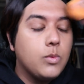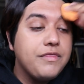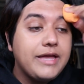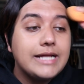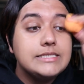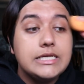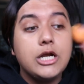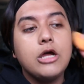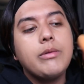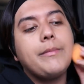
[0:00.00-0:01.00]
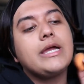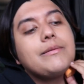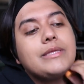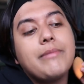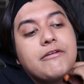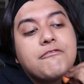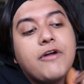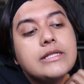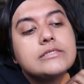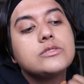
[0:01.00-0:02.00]
One thing I didn't know about makeup that my
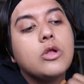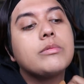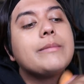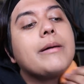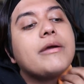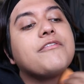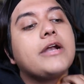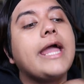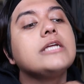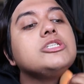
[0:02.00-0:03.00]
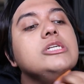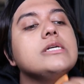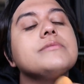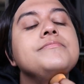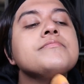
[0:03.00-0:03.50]
friends told me about, my friend Angie,